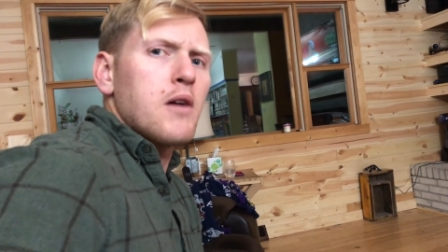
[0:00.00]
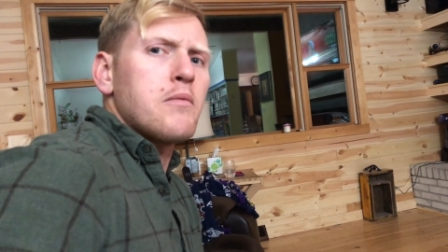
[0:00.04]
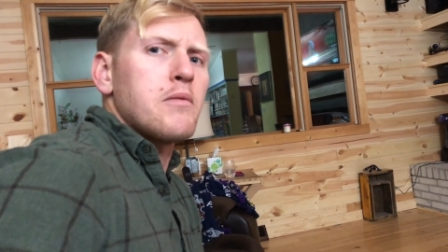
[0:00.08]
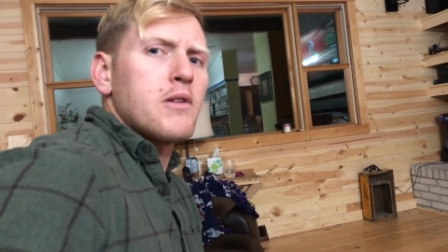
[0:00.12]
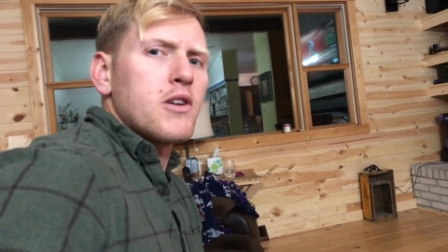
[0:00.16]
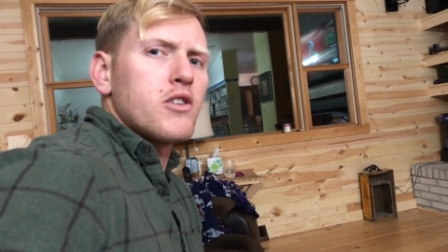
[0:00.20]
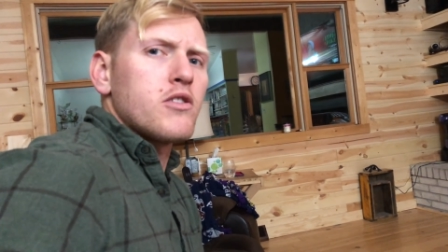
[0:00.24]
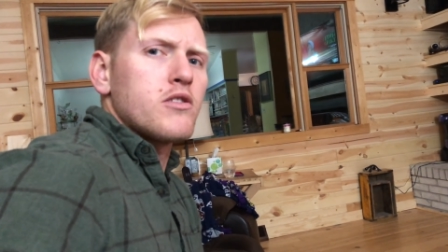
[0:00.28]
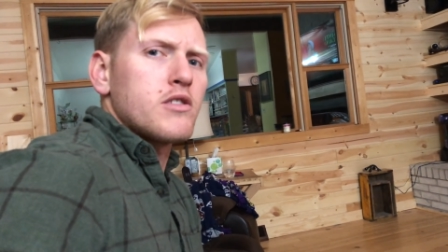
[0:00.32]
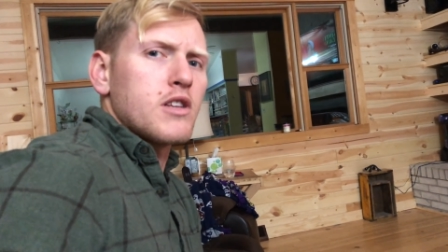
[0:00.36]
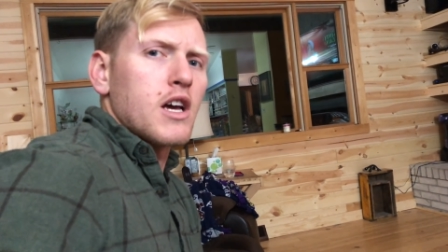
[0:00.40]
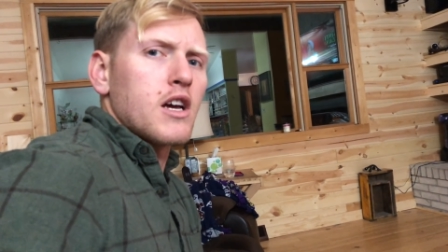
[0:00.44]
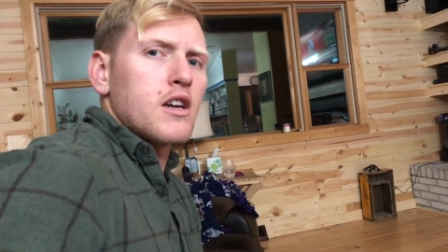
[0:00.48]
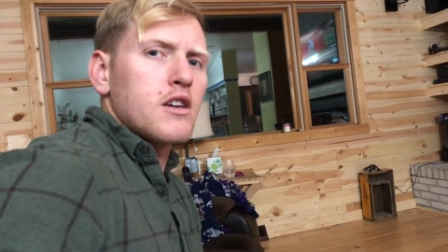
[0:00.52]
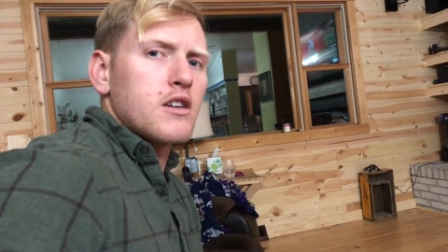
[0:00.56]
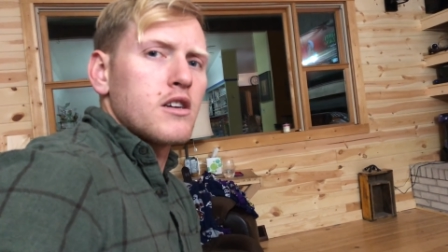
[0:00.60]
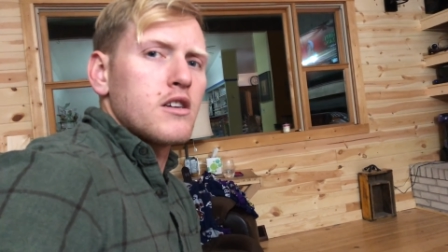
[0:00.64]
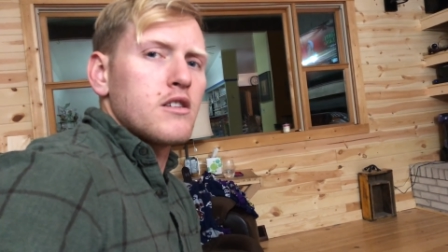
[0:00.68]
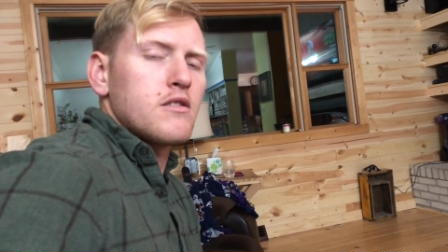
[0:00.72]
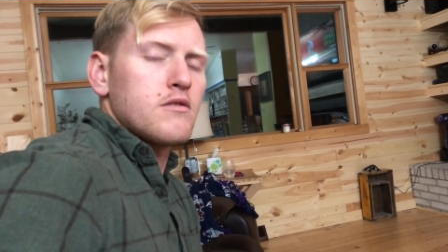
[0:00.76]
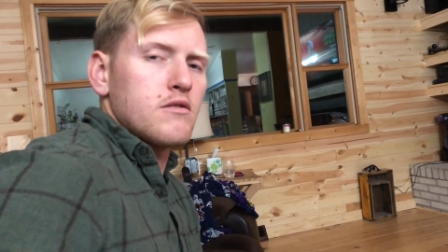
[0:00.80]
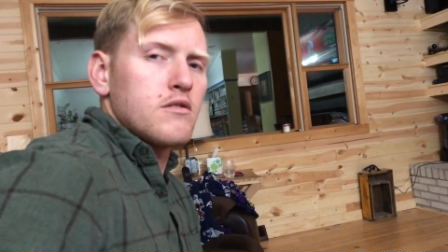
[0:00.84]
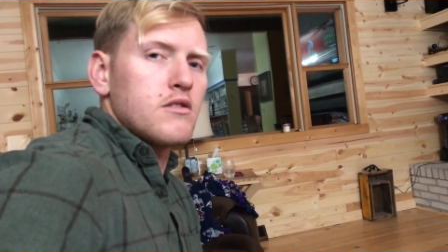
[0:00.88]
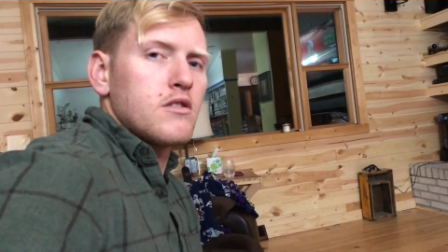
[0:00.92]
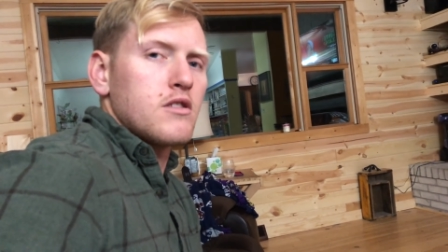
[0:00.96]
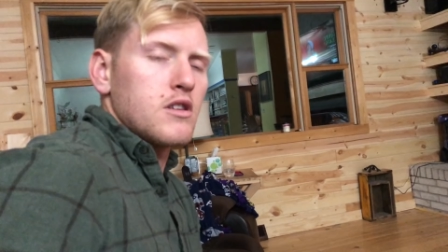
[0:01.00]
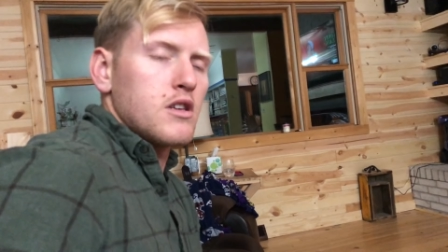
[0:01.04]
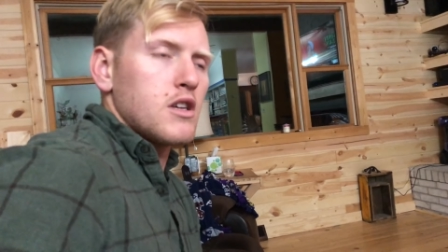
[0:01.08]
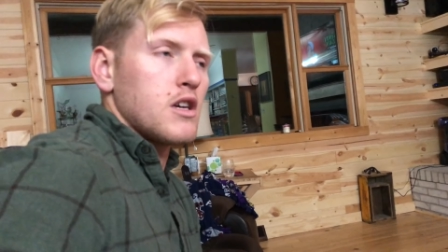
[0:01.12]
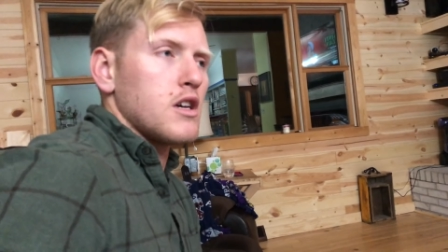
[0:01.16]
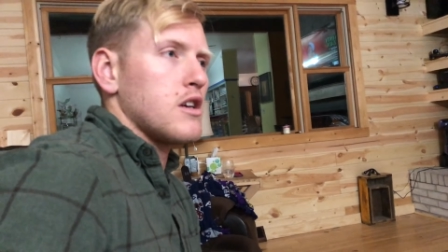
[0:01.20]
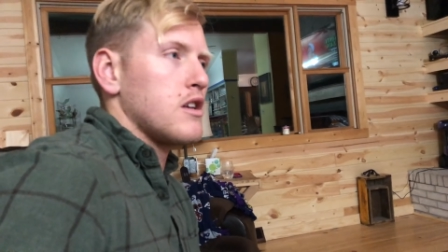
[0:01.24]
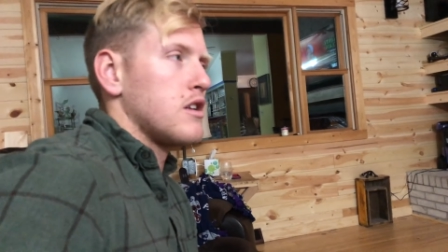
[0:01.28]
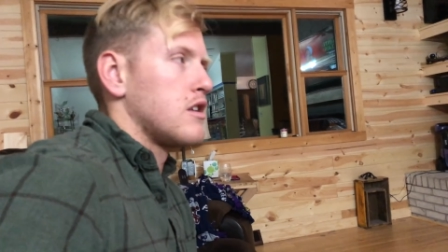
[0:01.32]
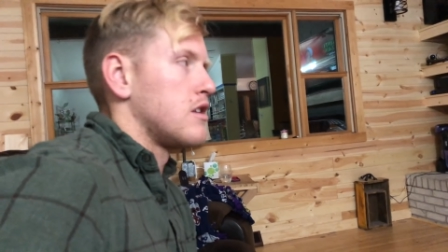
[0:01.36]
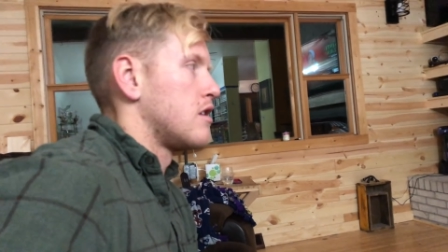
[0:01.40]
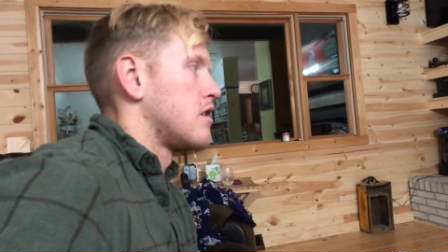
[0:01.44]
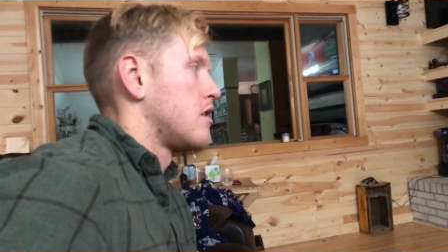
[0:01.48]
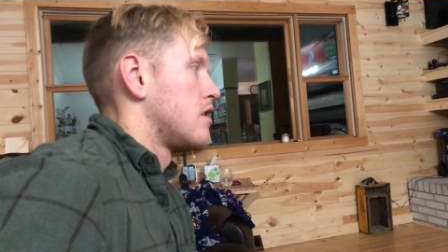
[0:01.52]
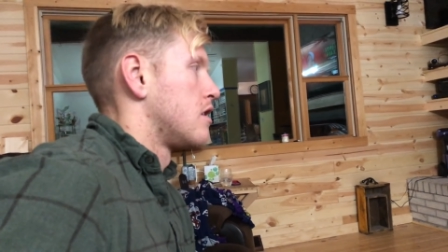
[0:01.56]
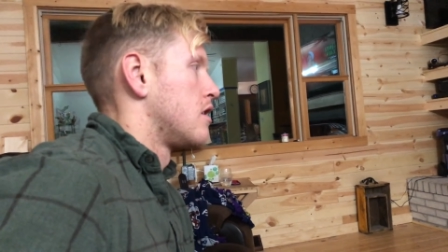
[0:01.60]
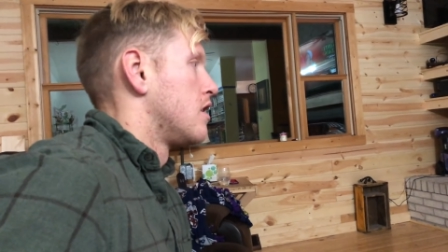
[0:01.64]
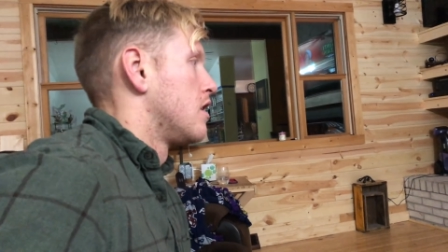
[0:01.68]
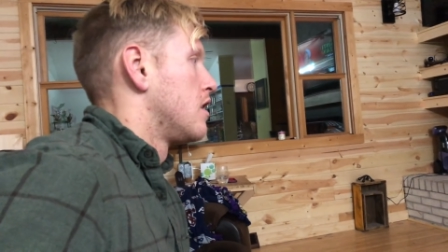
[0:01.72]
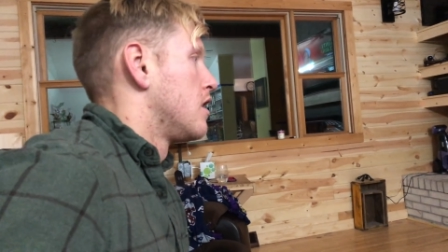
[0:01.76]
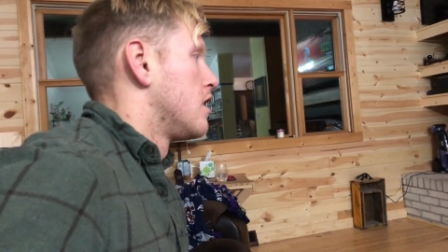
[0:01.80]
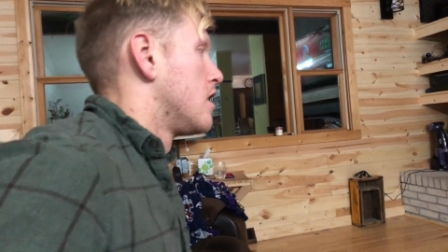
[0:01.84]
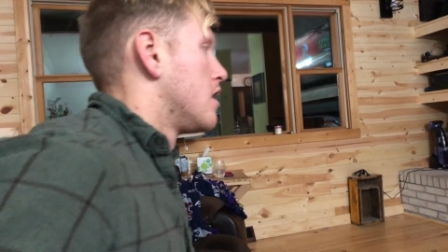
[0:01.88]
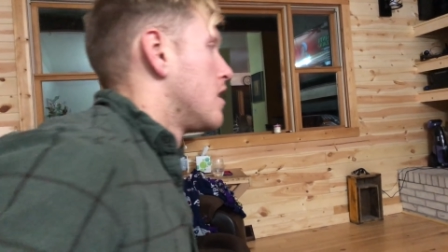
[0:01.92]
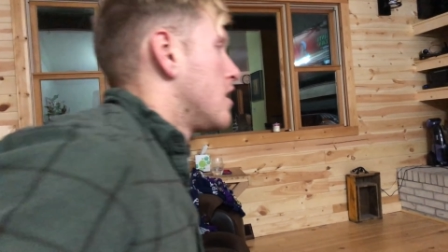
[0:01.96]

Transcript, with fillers: up in the country, yeah. so